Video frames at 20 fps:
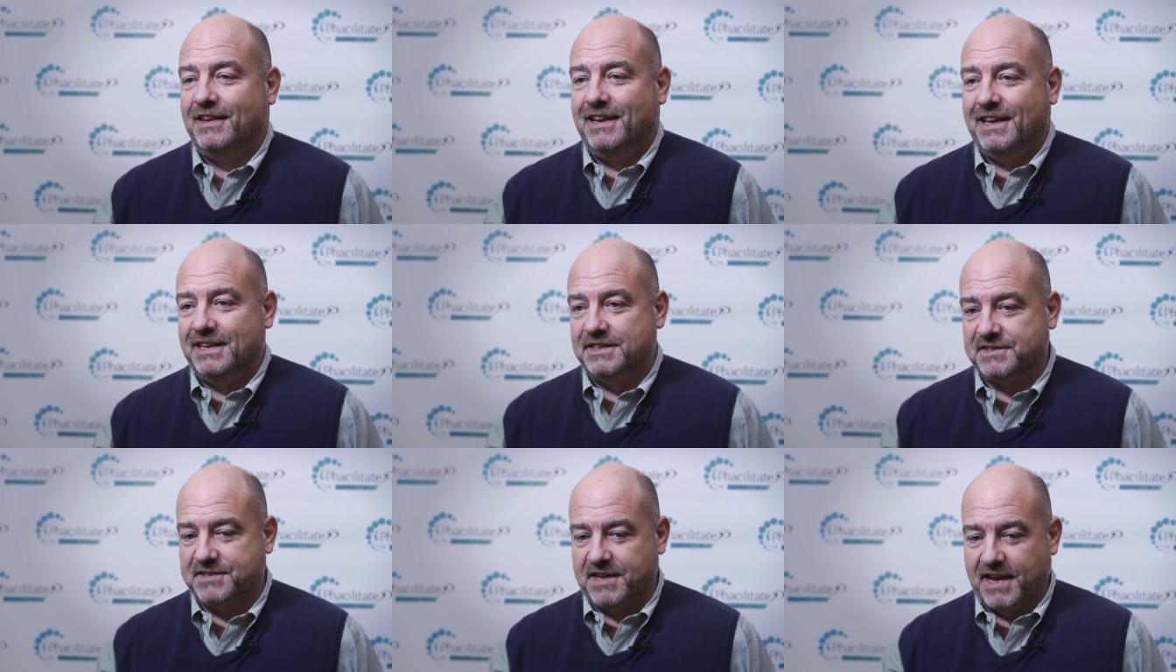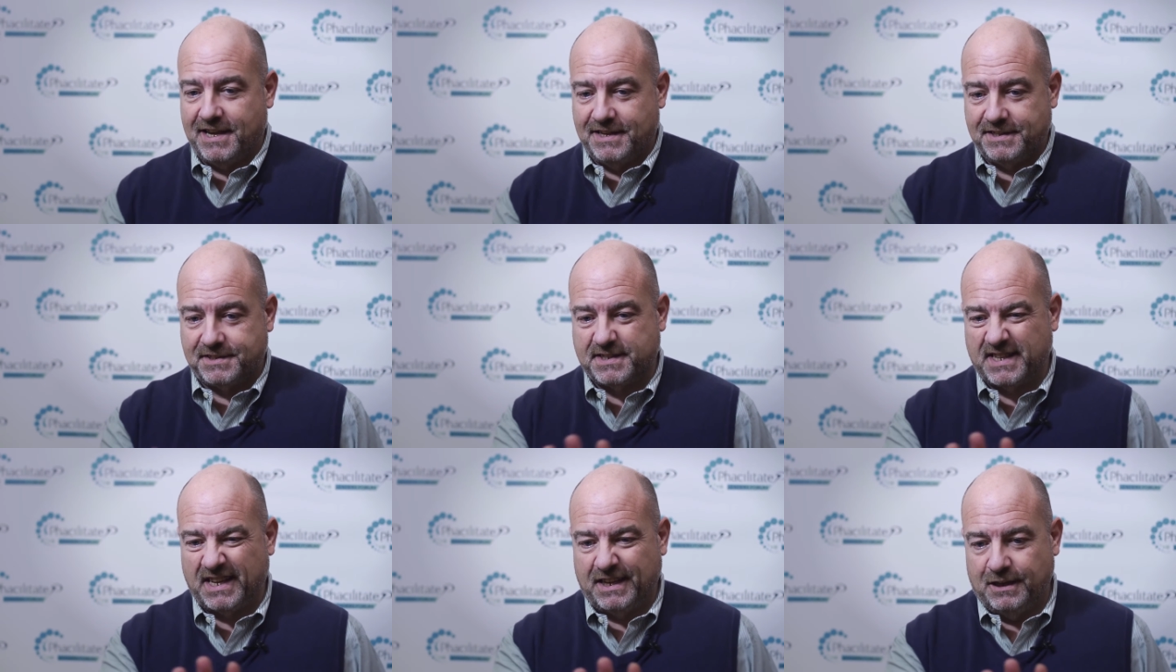it
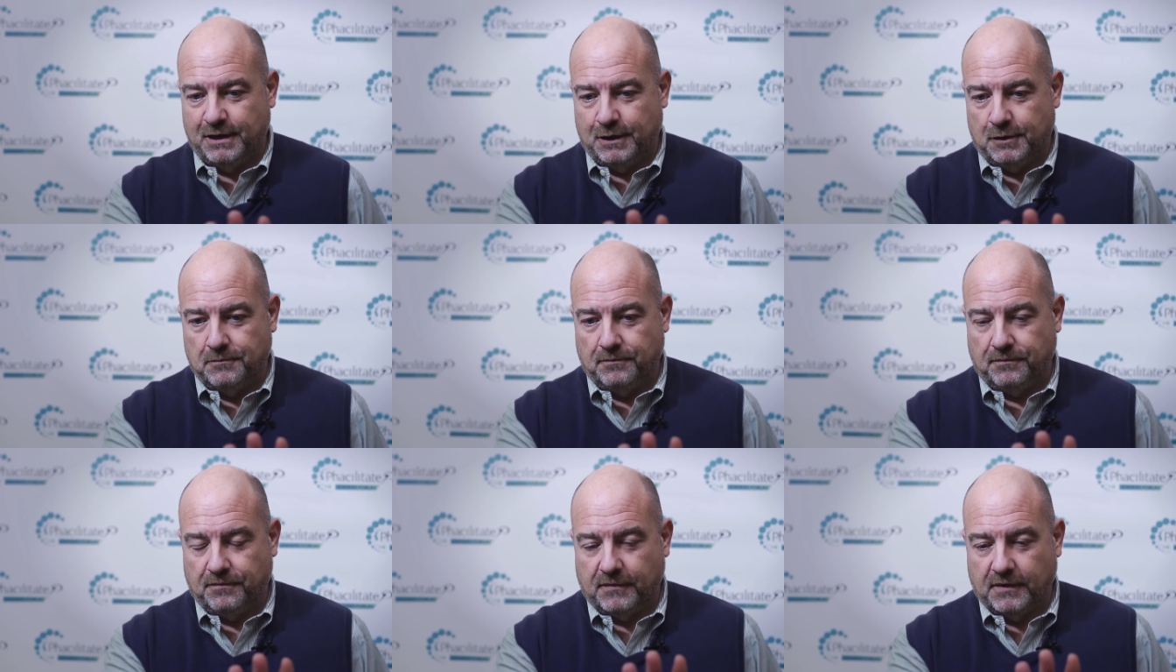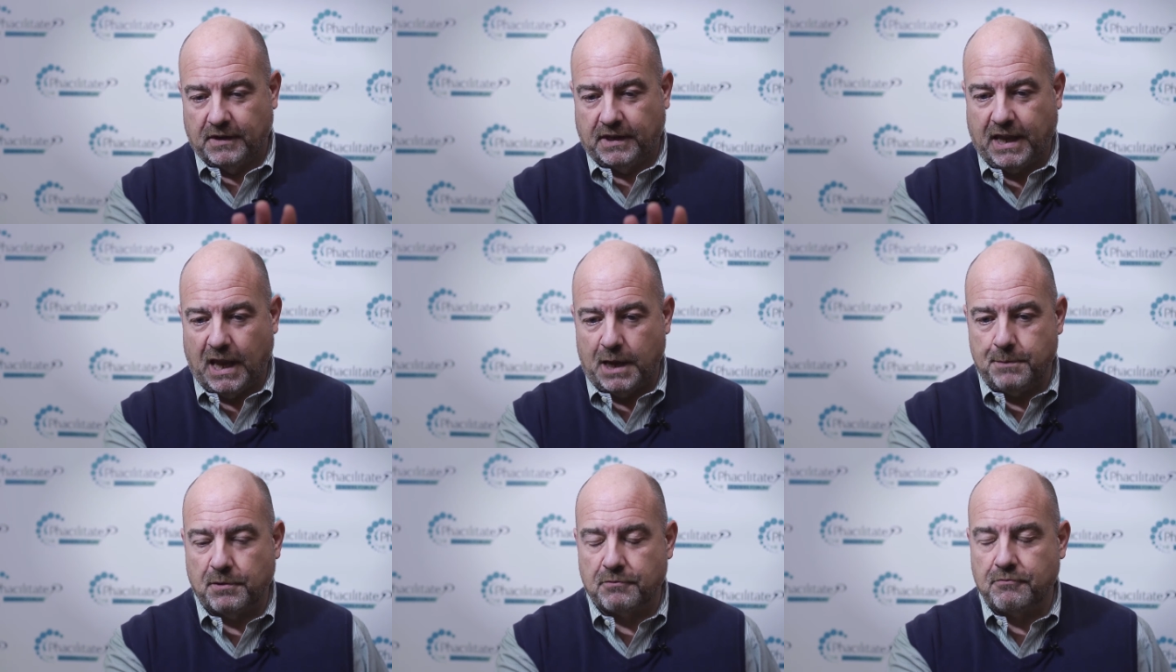says
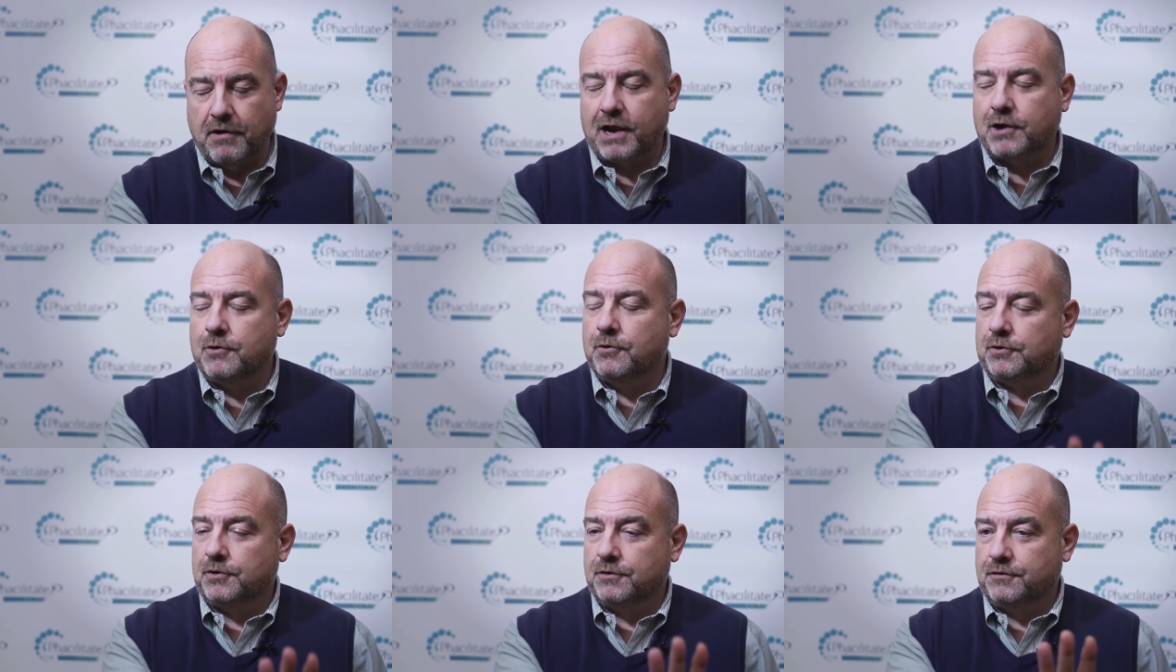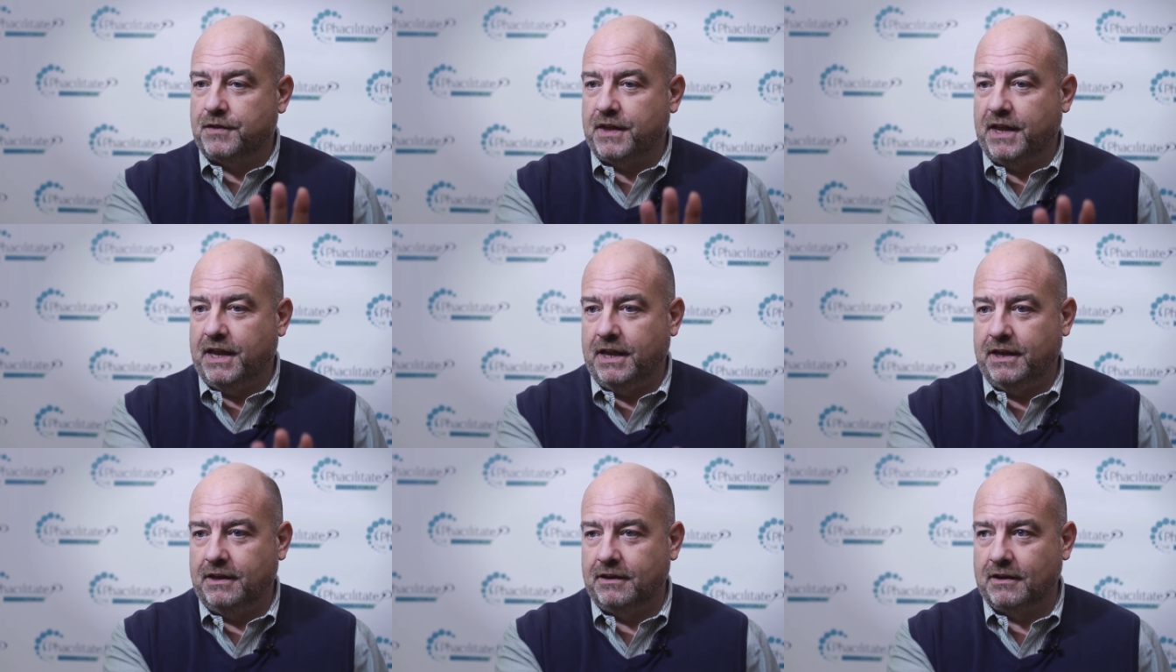keep a record of
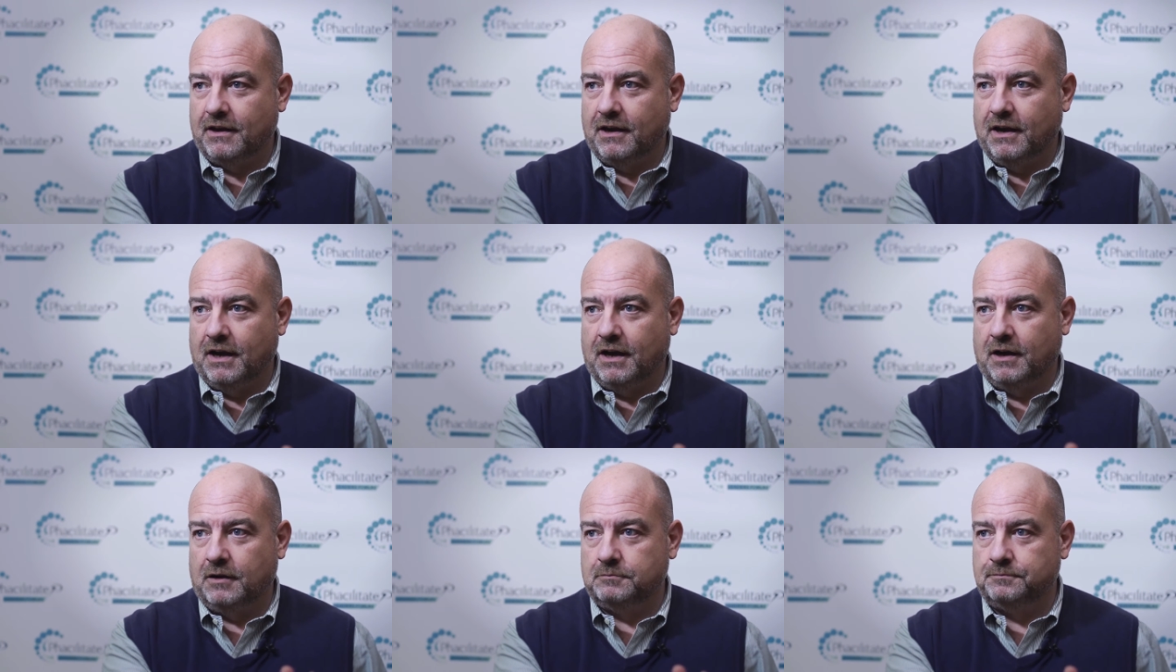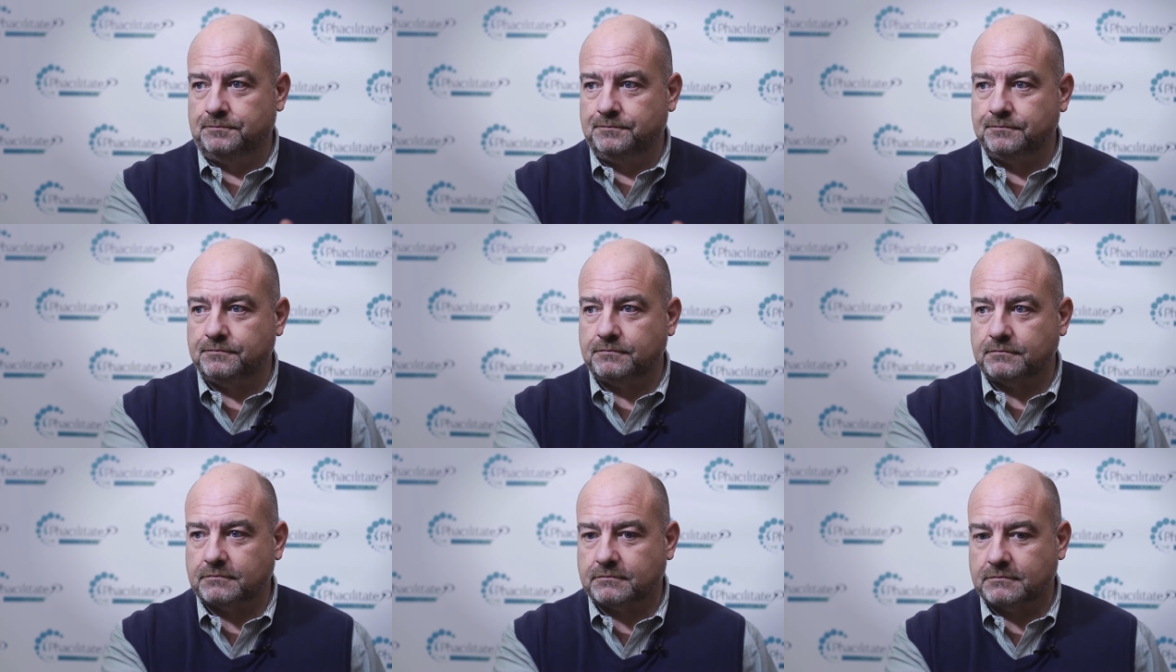the
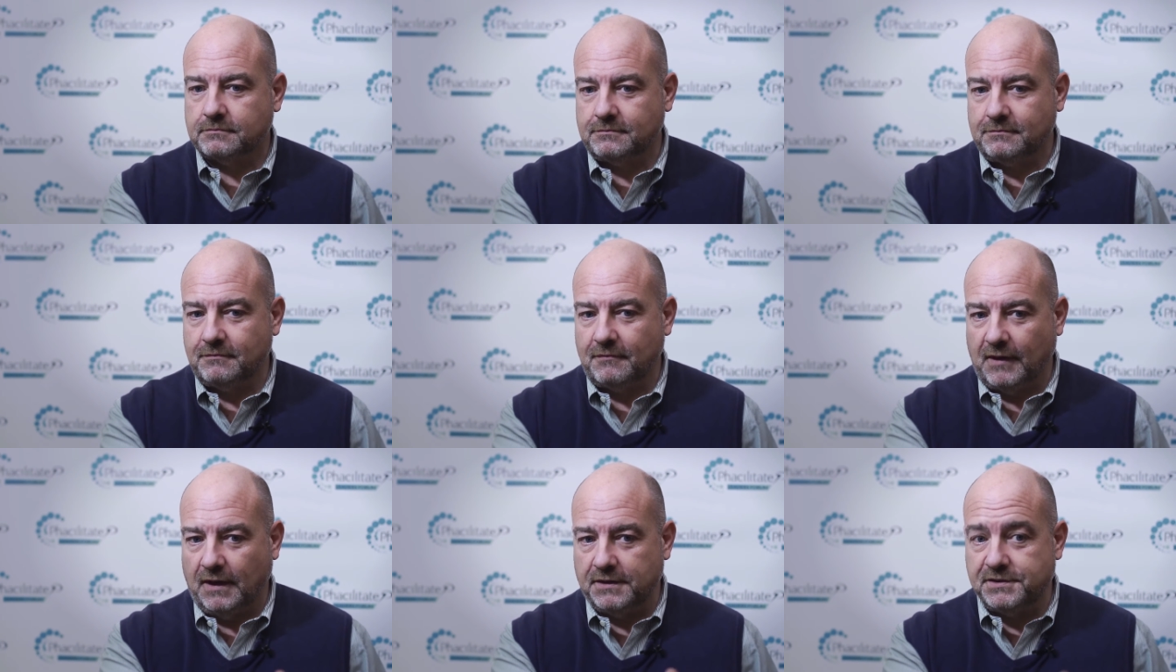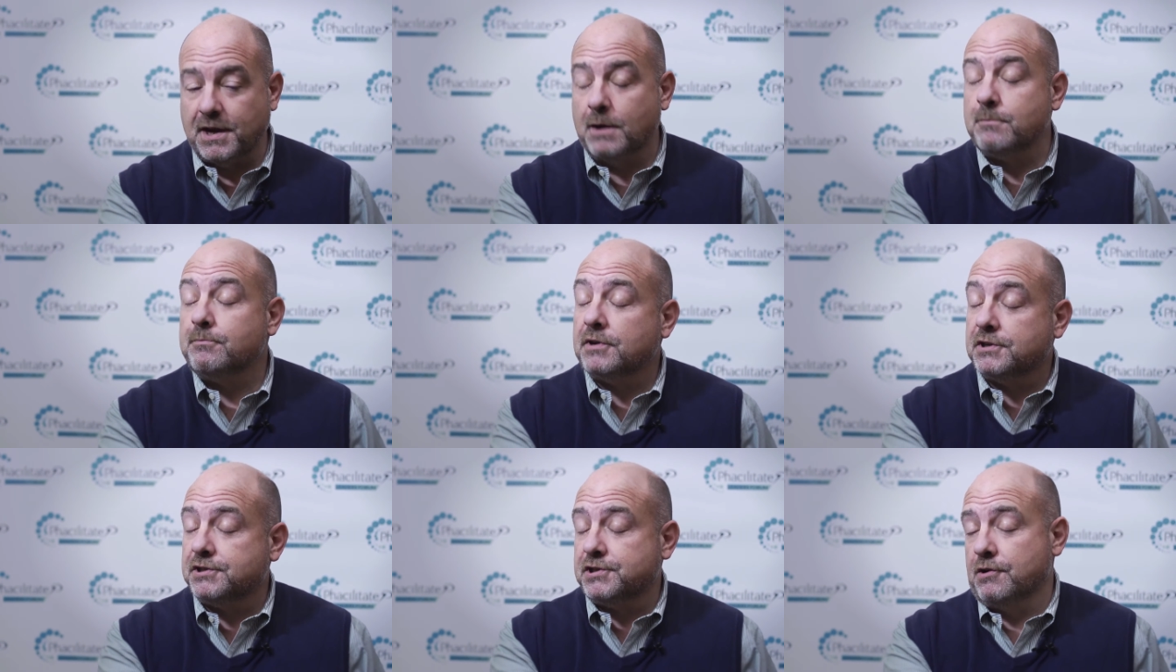
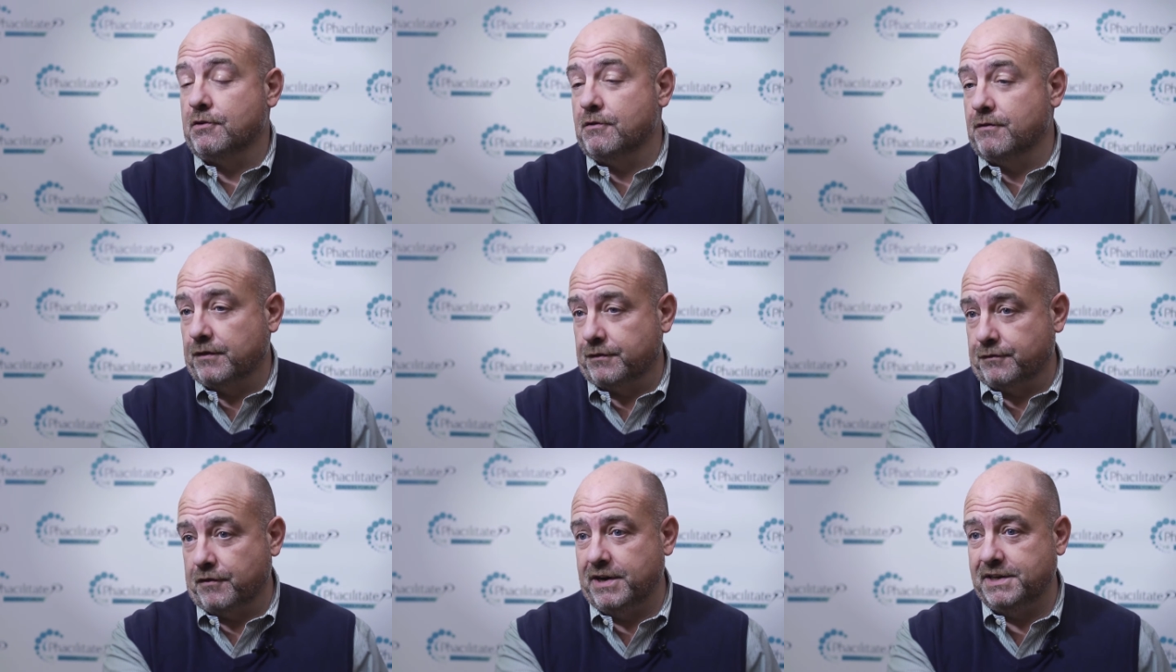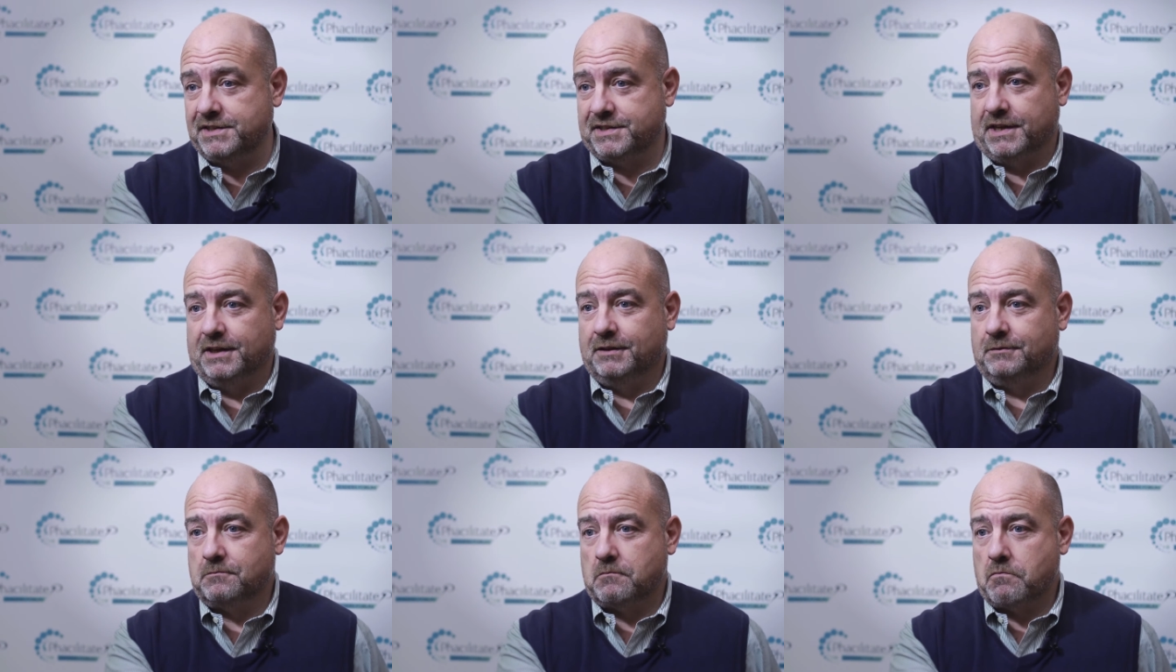temperature of a
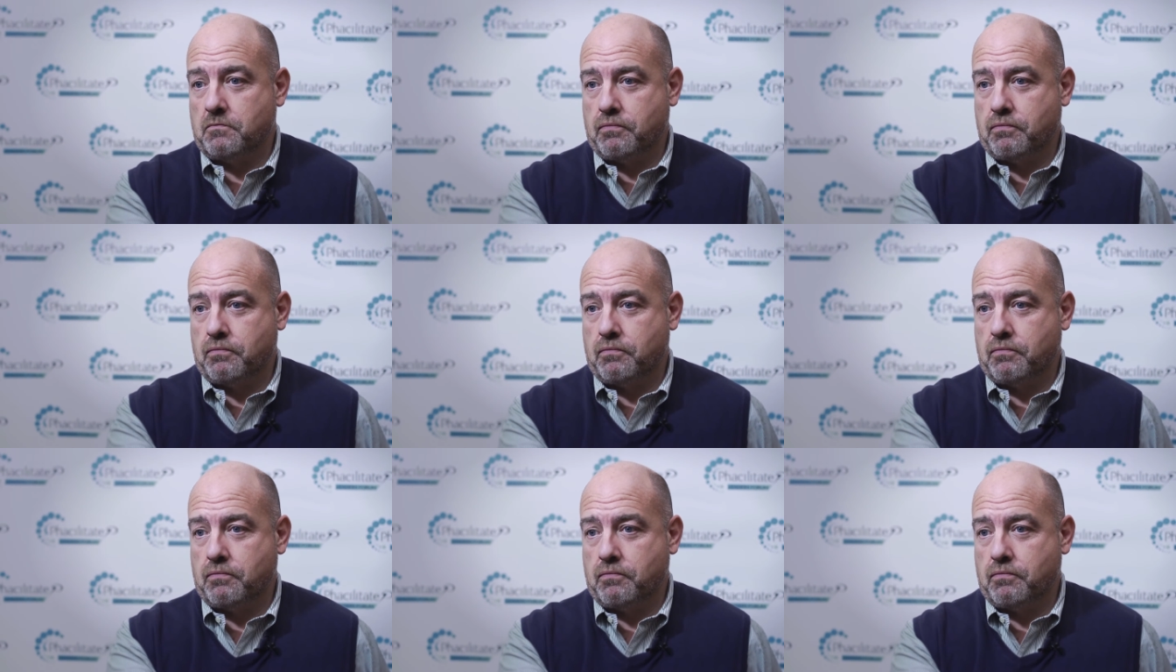freezer,